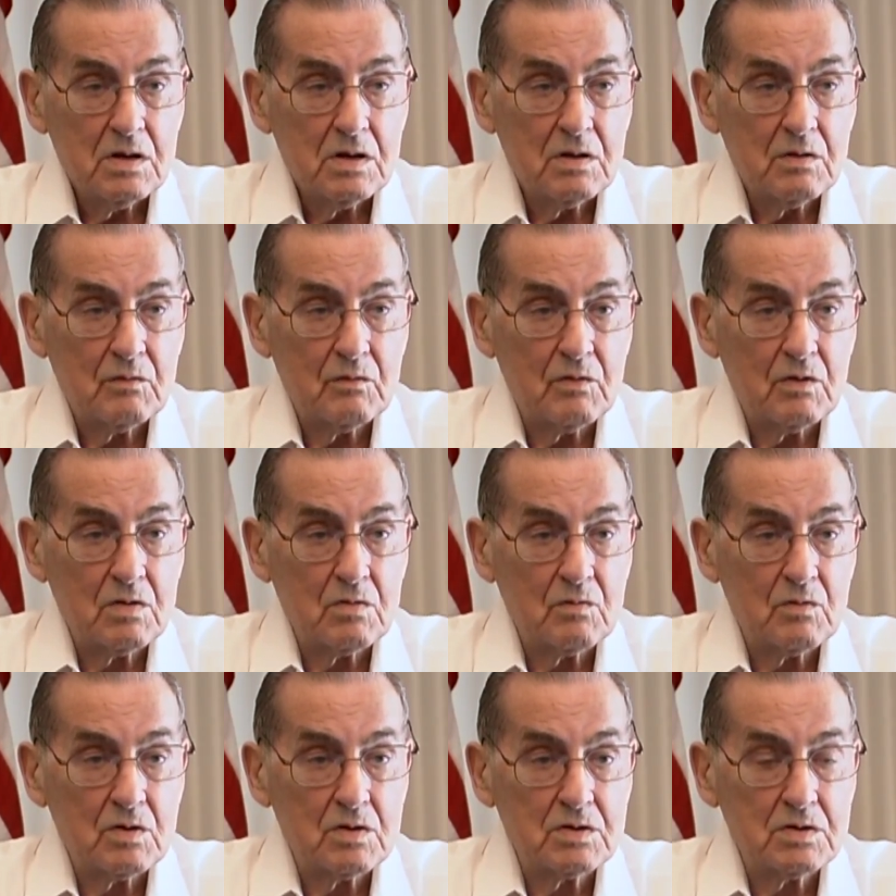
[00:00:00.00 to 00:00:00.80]
And
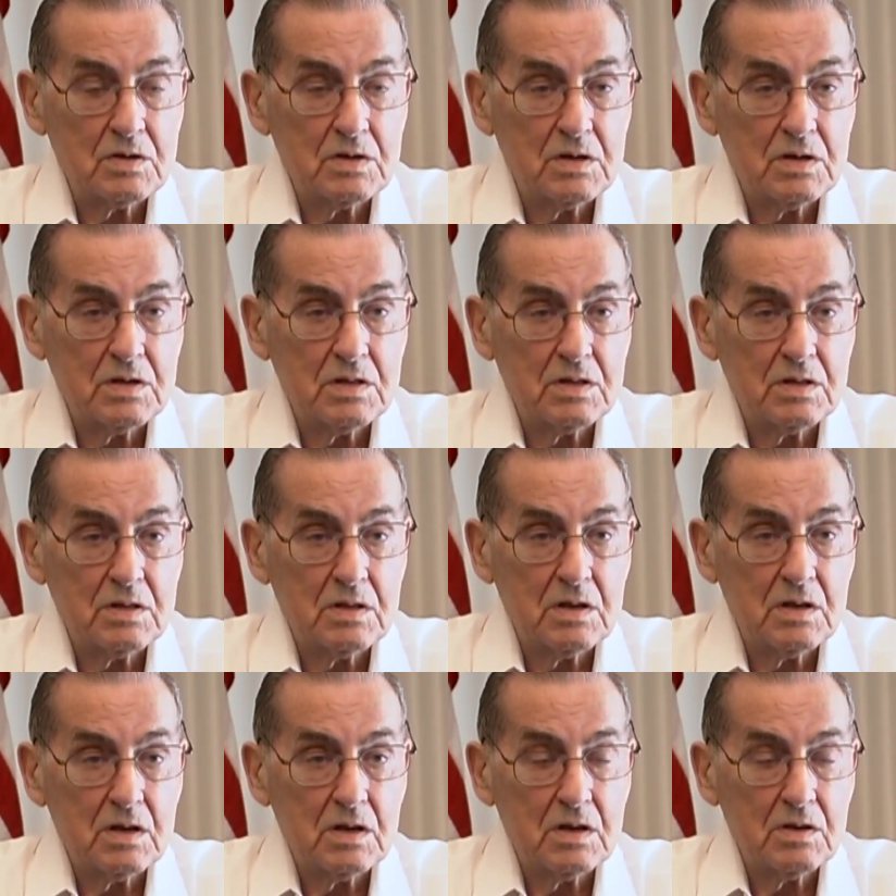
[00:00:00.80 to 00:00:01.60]
one was in
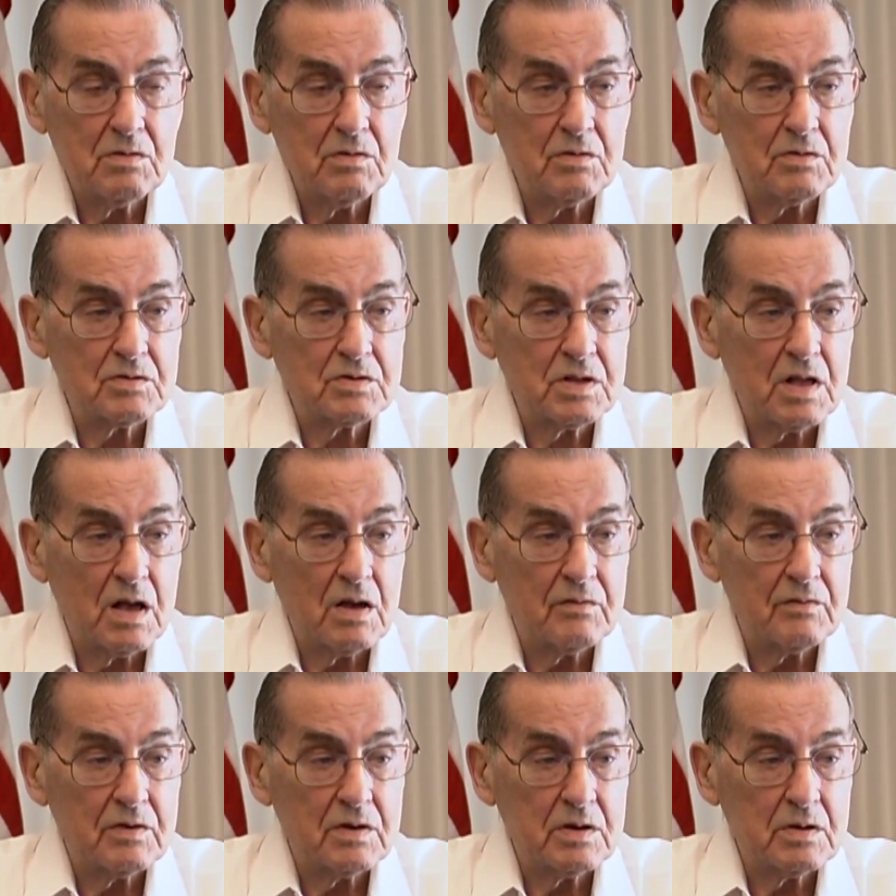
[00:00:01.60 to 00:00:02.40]

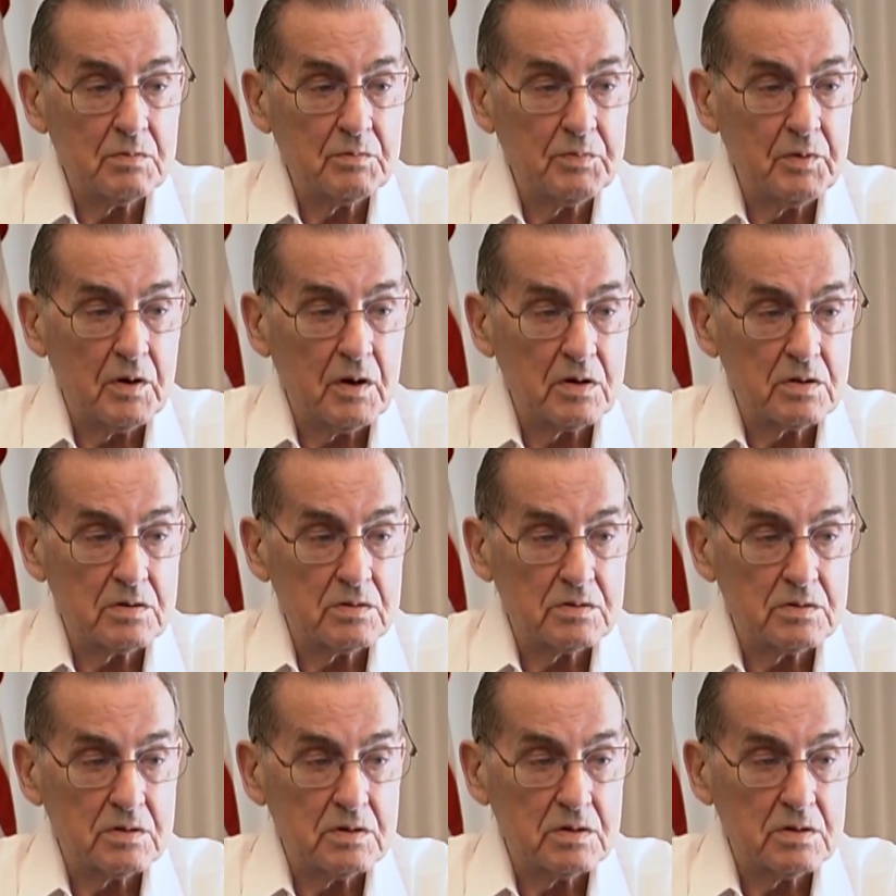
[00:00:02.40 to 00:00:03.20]
Yugoslavian
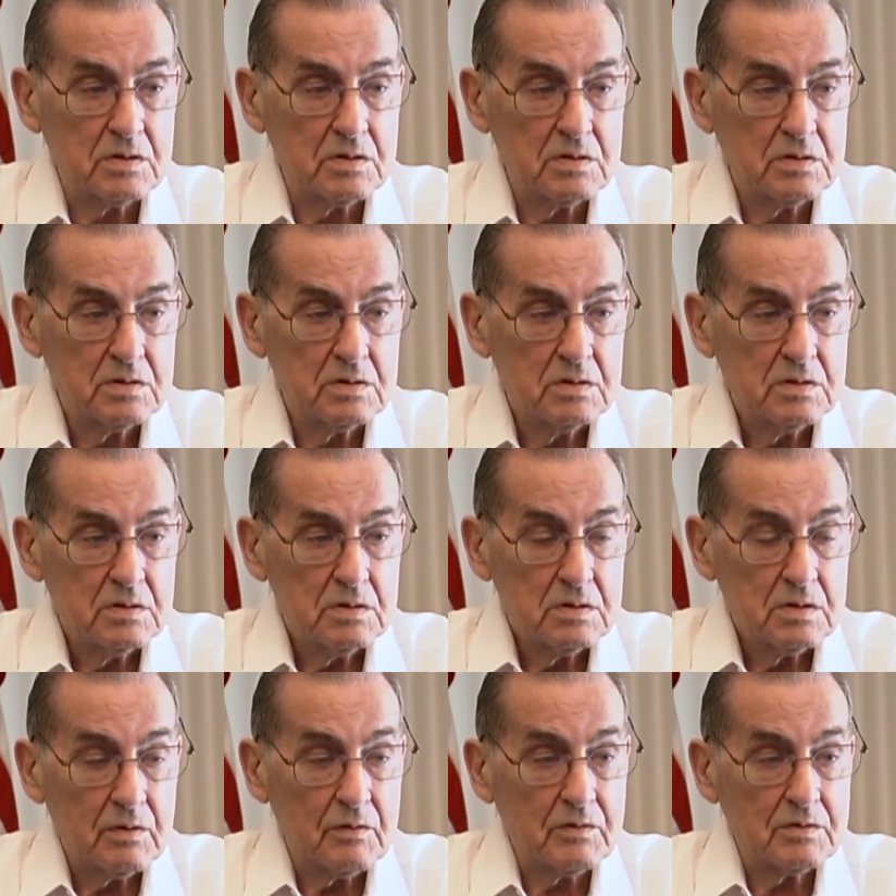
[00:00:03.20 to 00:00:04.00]
partisan.
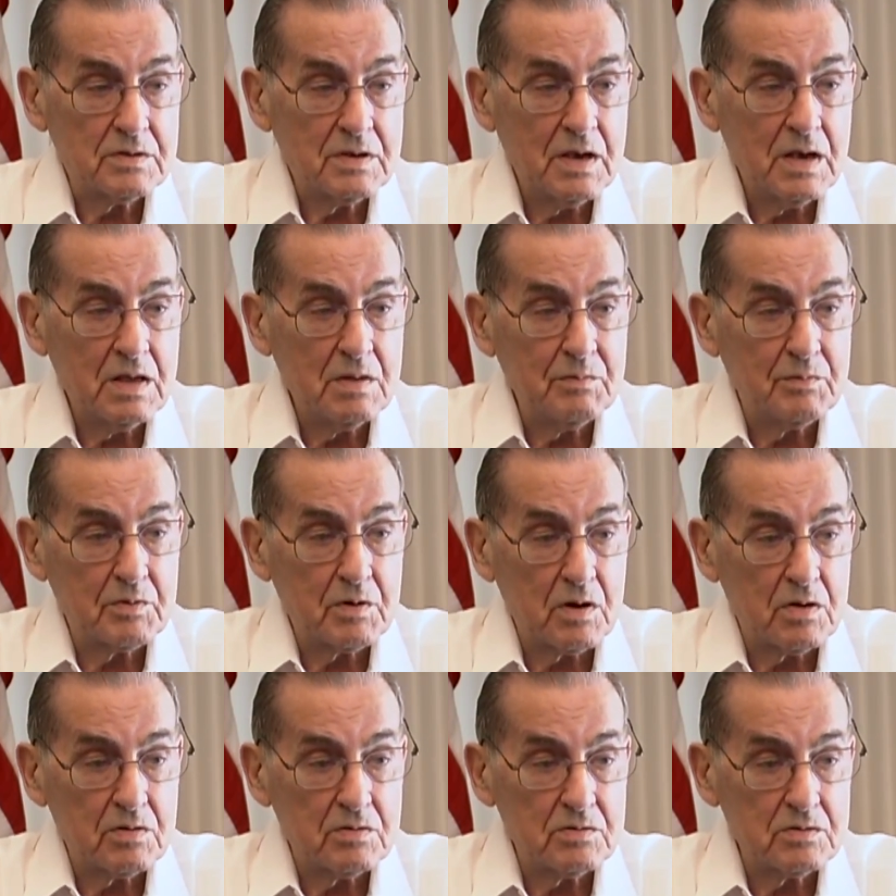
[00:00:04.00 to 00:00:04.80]
There was 8
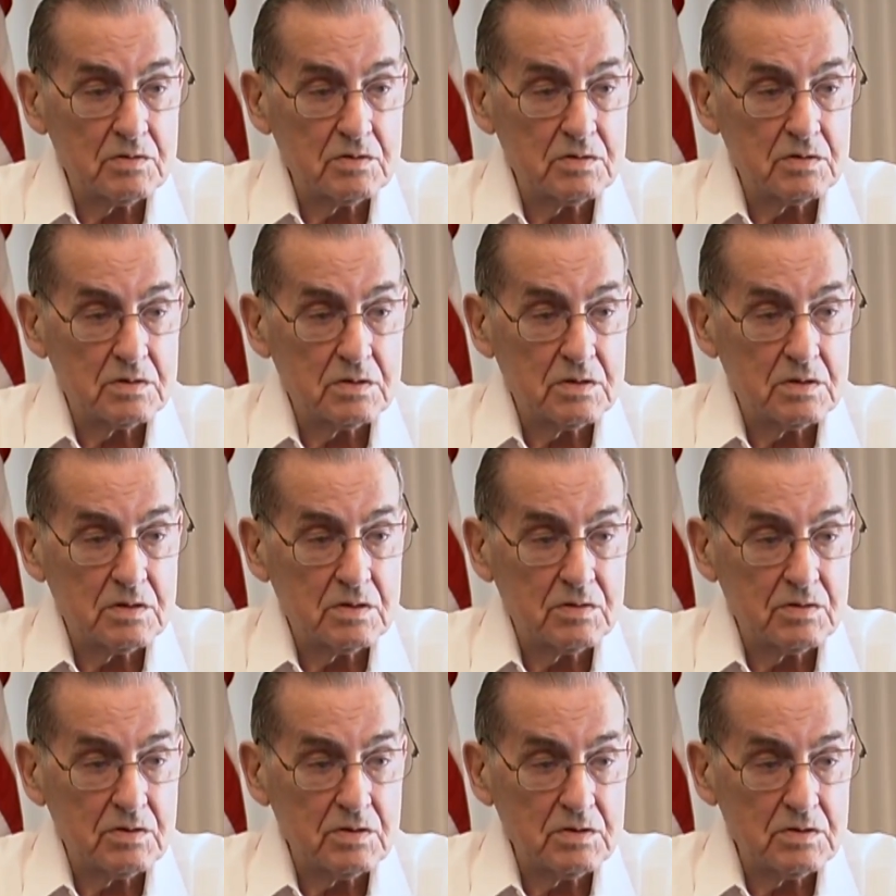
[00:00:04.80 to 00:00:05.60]
brothers and
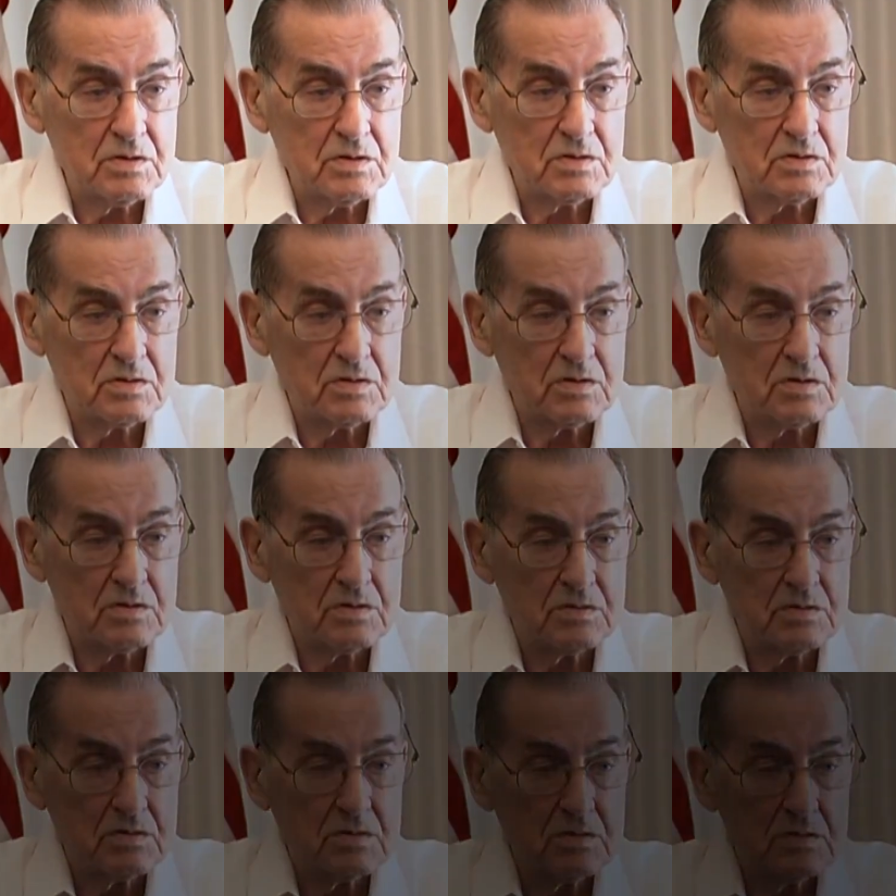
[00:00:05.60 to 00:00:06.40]
3 sisters.
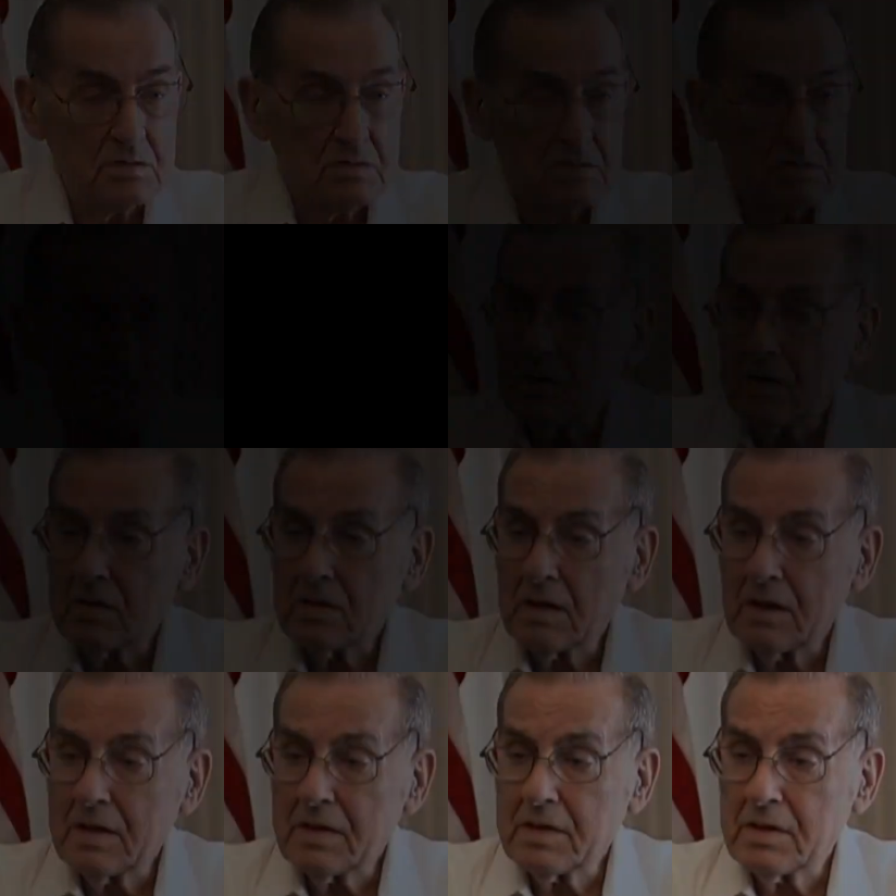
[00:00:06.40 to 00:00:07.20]
In
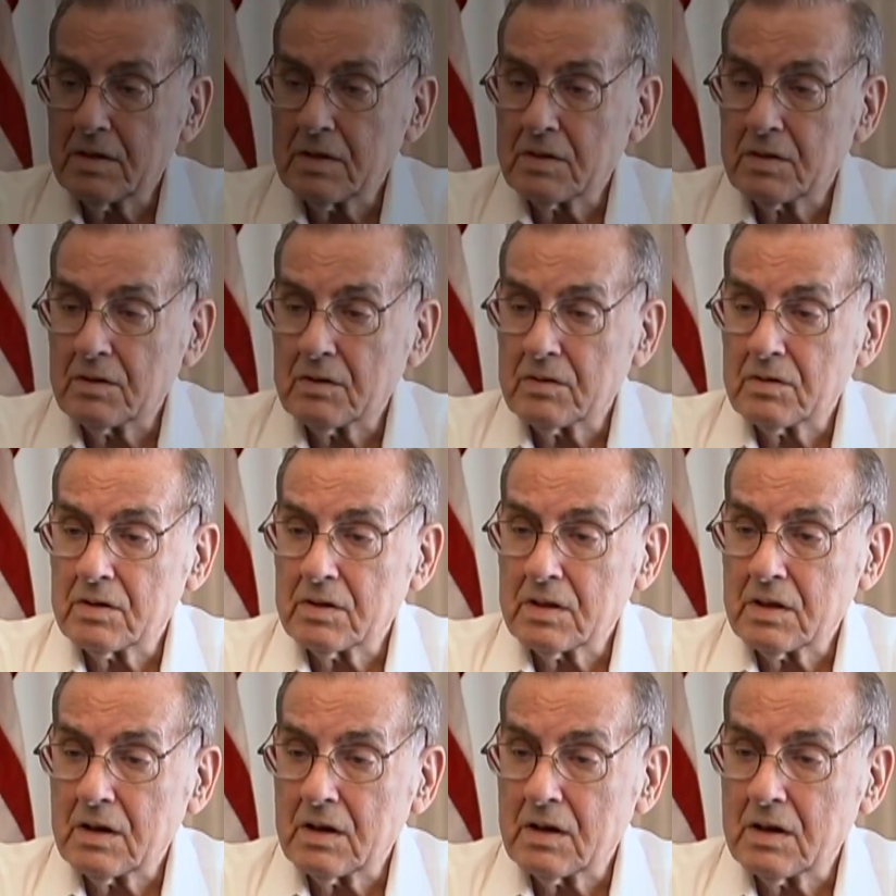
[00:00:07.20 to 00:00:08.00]

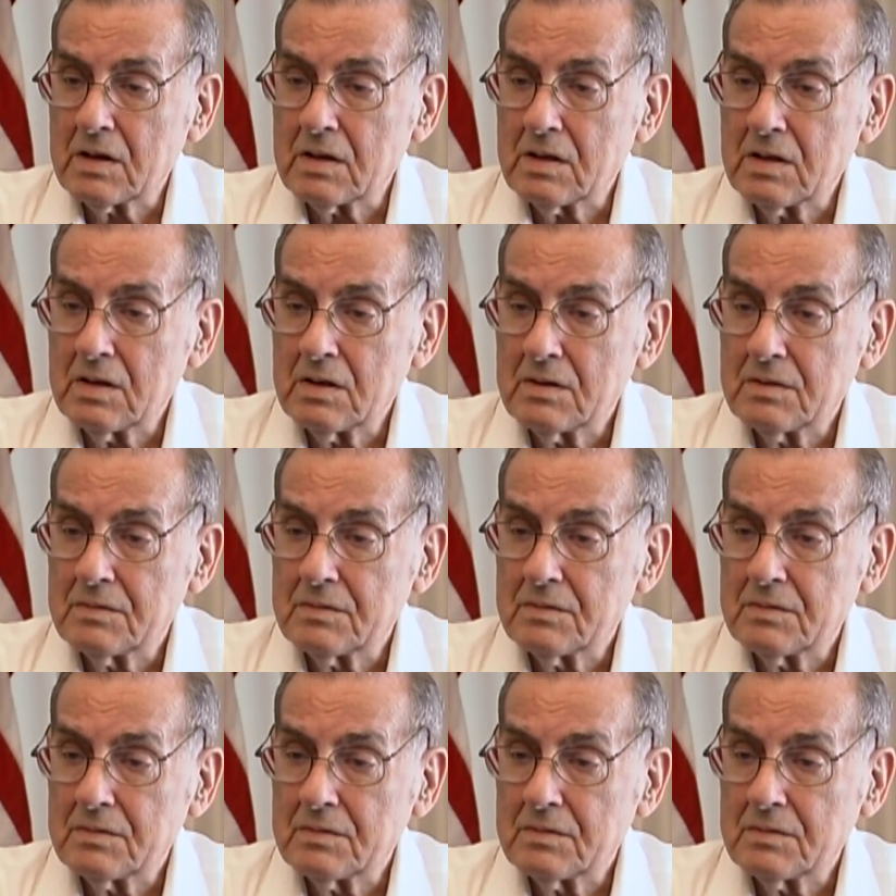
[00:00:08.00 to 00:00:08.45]
1939,